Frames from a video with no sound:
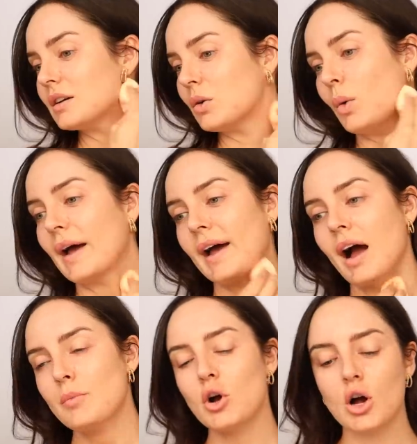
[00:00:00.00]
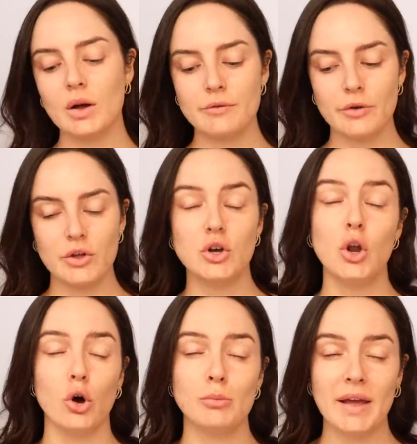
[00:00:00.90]
where I'm not going for the
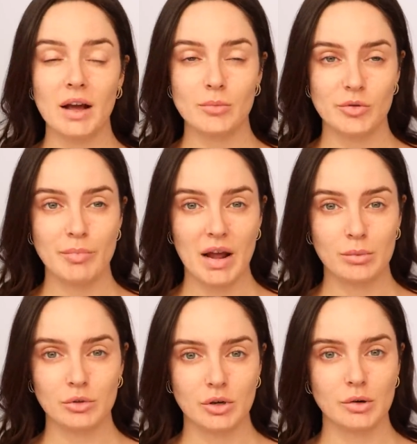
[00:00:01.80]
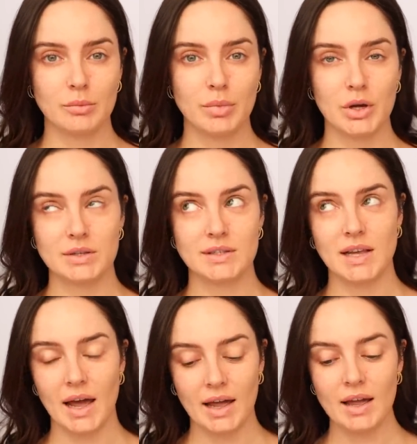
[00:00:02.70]
no makeup and makeup look per
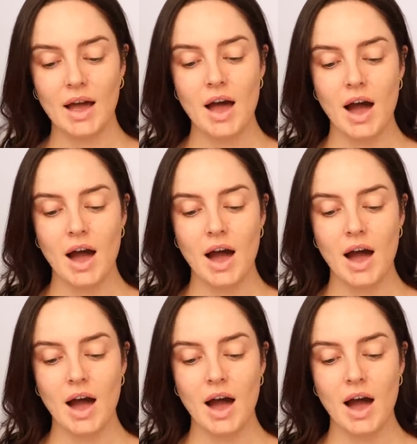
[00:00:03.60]
se.